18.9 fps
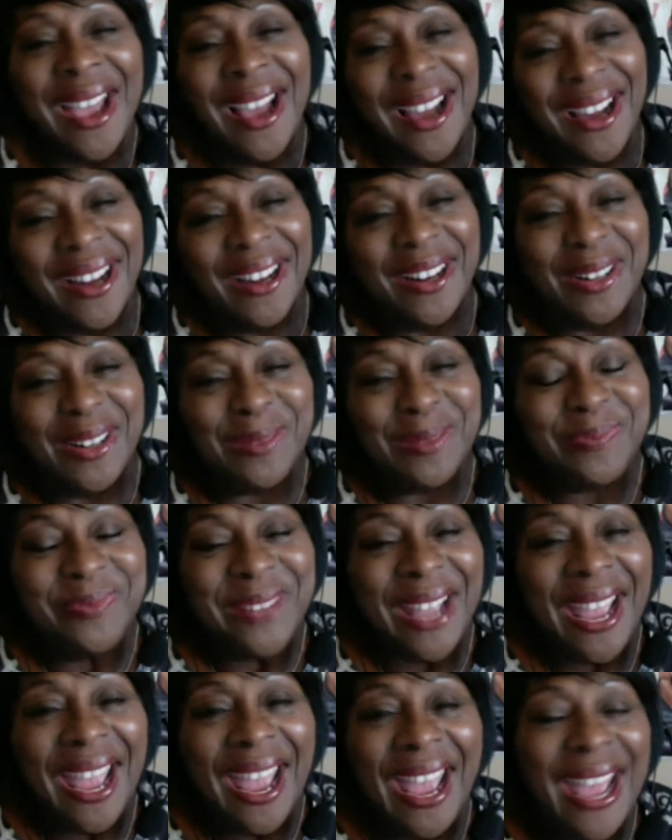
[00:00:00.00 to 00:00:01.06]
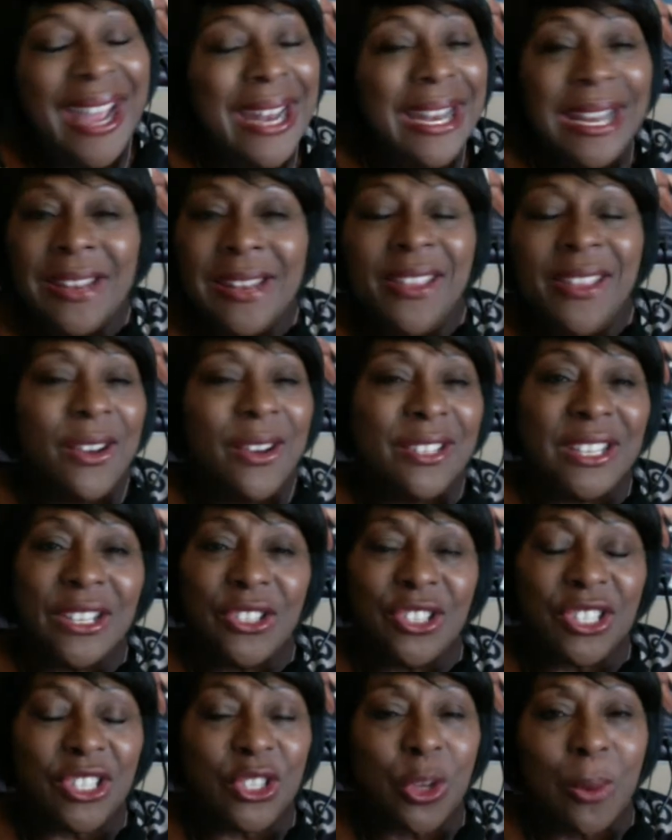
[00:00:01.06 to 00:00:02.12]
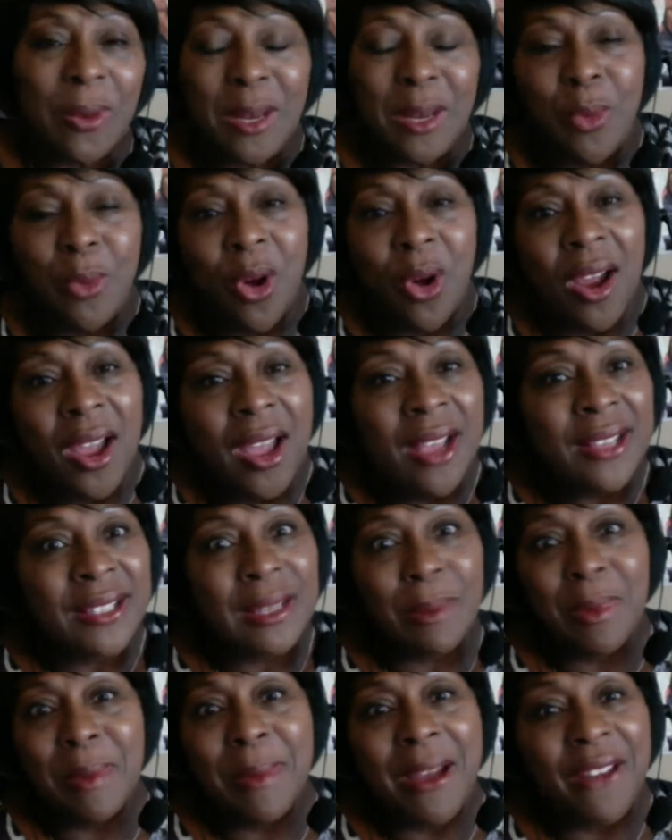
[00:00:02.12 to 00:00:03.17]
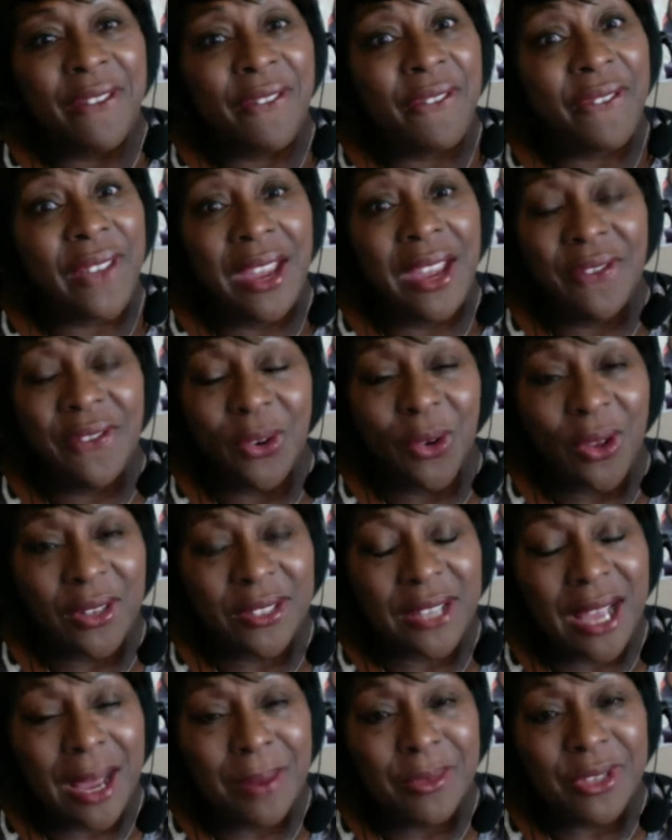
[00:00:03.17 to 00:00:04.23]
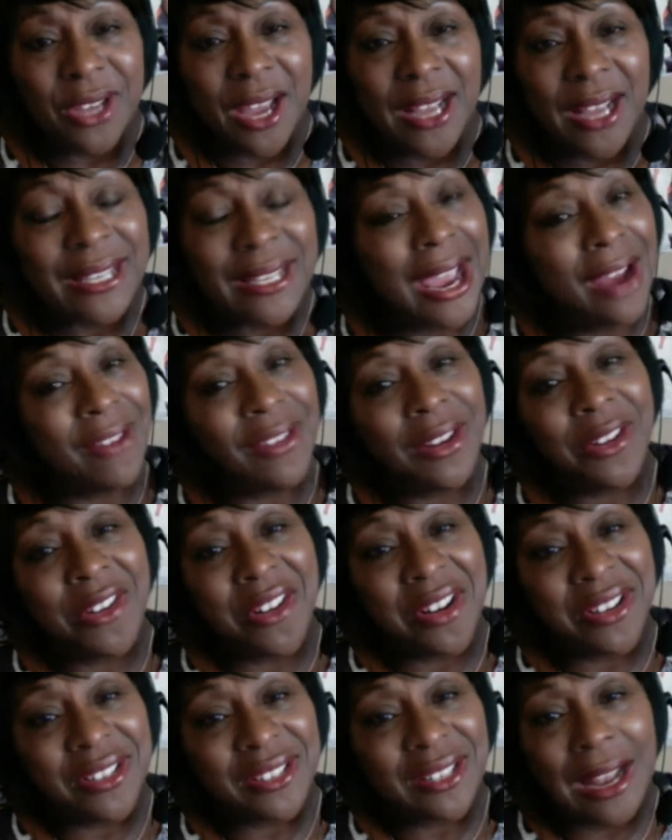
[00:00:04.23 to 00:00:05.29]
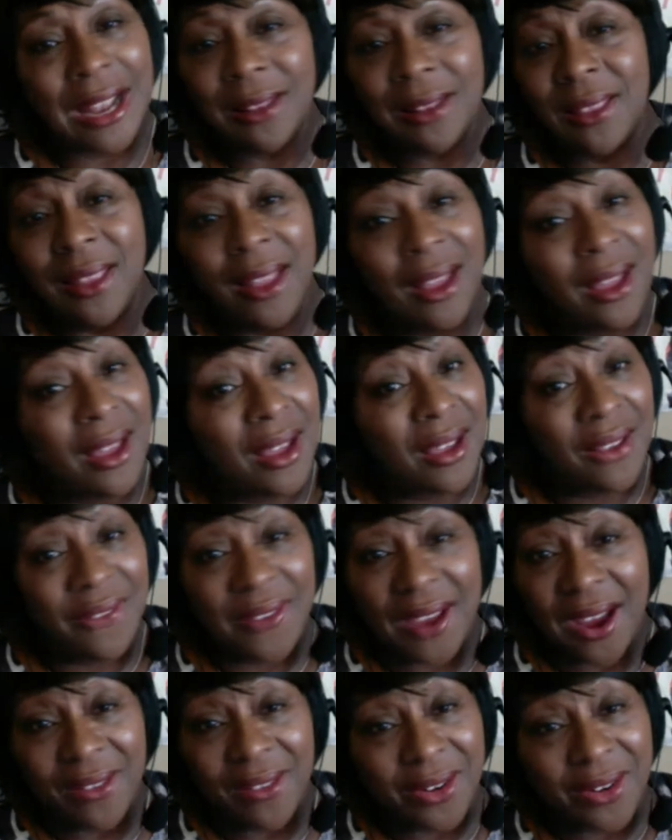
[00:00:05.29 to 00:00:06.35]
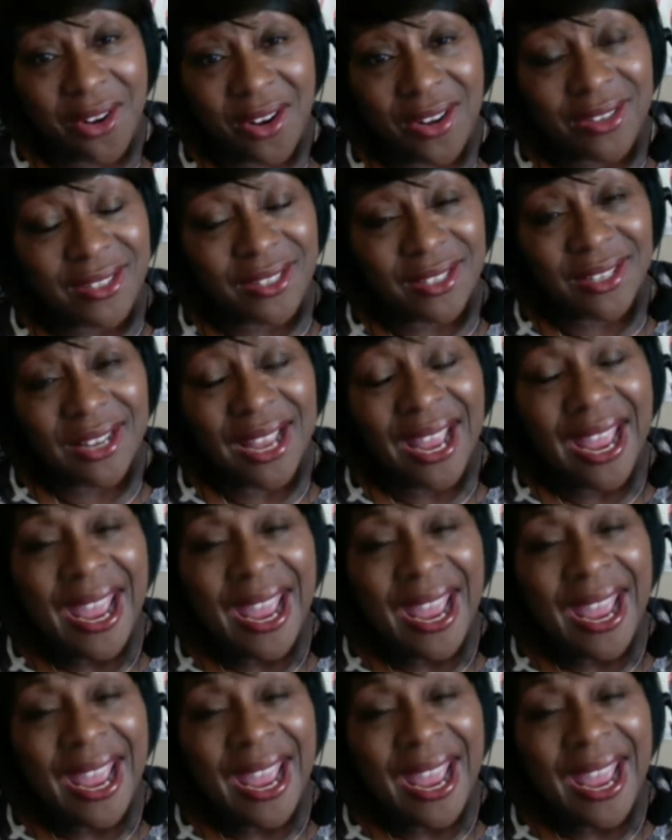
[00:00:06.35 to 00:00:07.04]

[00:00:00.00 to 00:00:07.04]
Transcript: And there's just so many more. Some of my favorite all-time Giants, Harry Carson. I love Harry Carson.